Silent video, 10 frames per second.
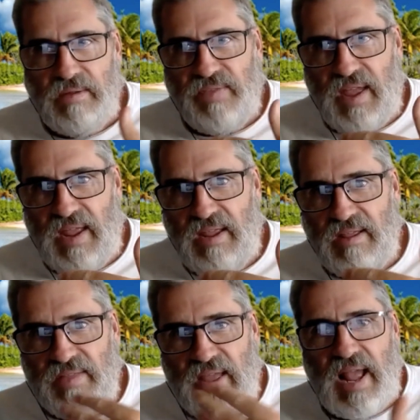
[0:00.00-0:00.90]

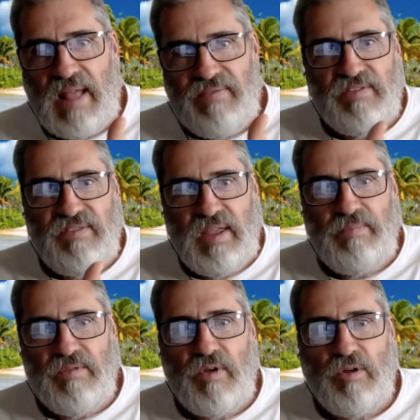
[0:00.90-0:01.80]
They had this
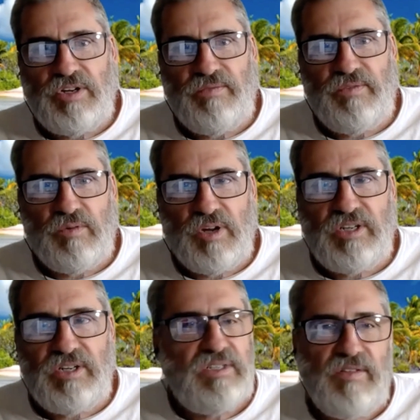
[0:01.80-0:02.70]
deep devotion for
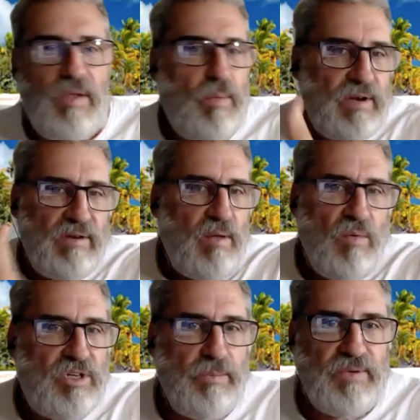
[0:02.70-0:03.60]
Krishna, so they went and they
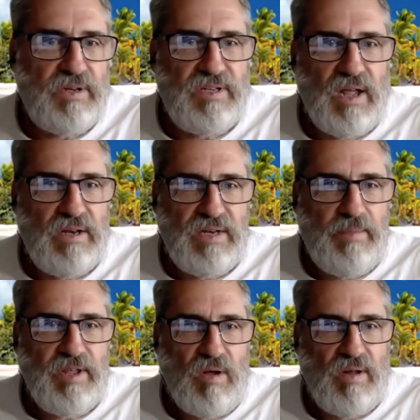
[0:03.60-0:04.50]
worshipped a
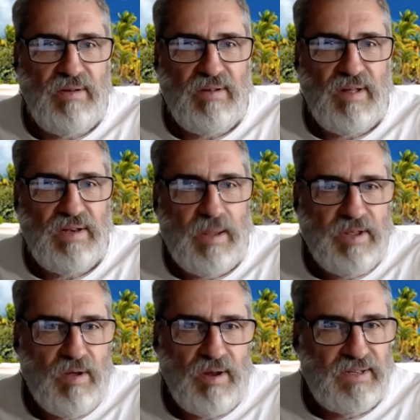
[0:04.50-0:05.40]
demigod, a
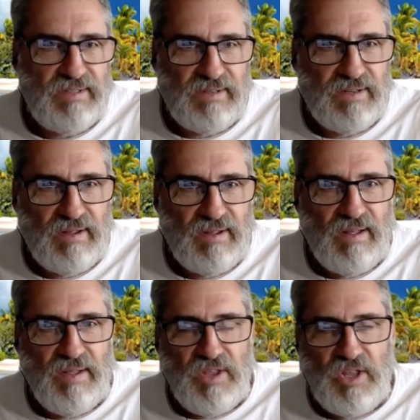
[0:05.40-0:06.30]
demigoddess,
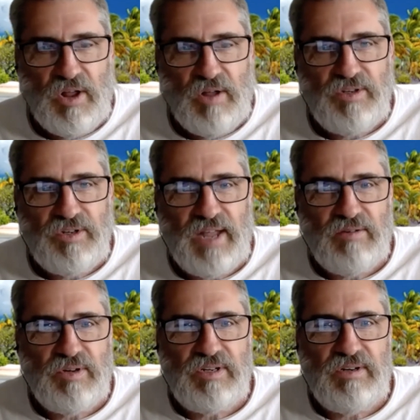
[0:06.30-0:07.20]
to
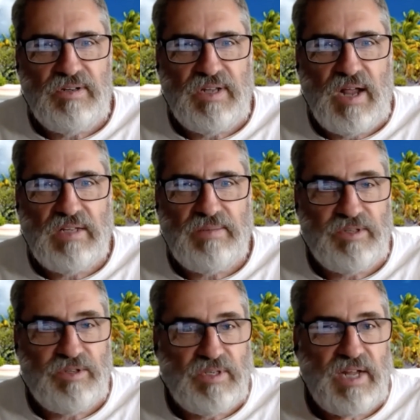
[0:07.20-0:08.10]
get Krishna as their
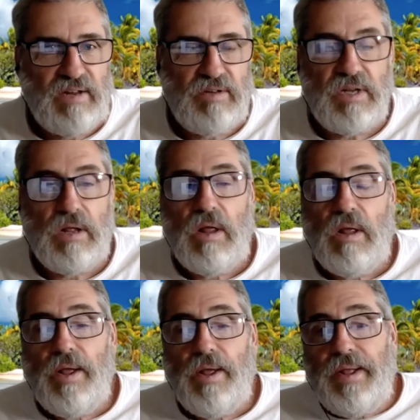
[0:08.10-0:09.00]
husband, to attain Krishna.
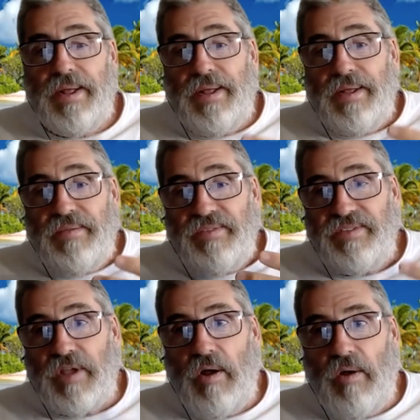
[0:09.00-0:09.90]

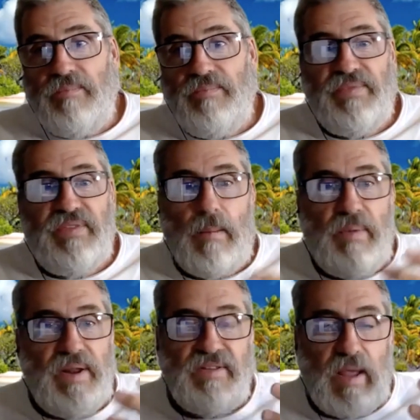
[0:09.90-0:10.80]
So
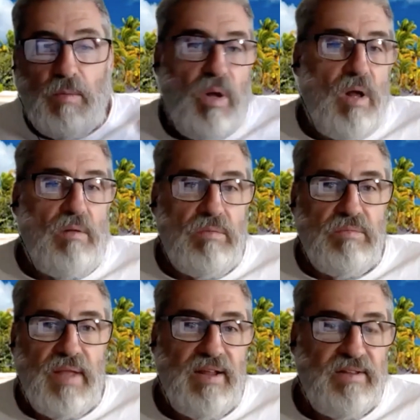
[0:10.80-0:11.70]
somebody will say, well,
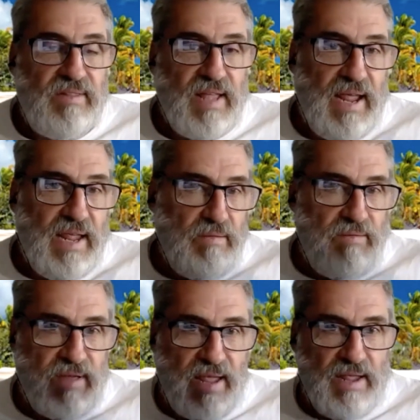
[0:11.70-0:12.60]

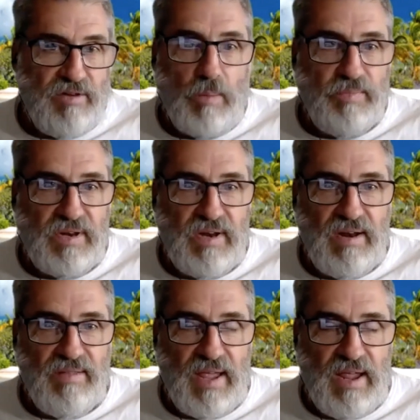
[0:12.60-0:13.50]
they adopted
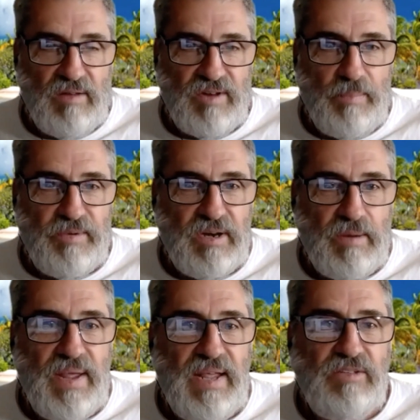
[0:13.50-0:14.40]
a
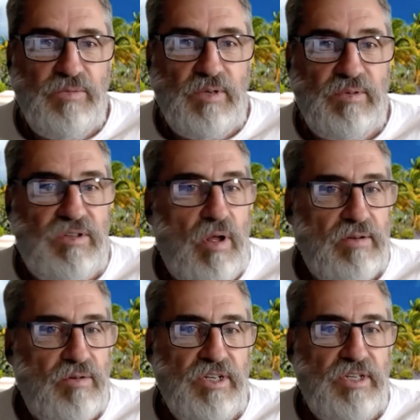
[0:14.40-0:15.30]
means which was
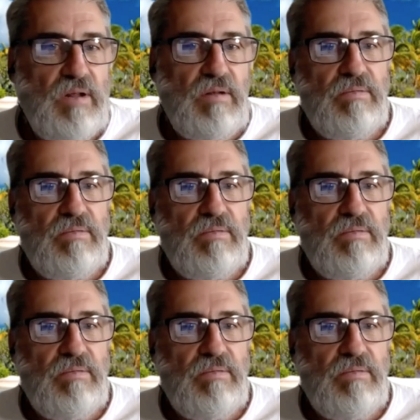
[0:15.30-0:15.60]
not Krishna.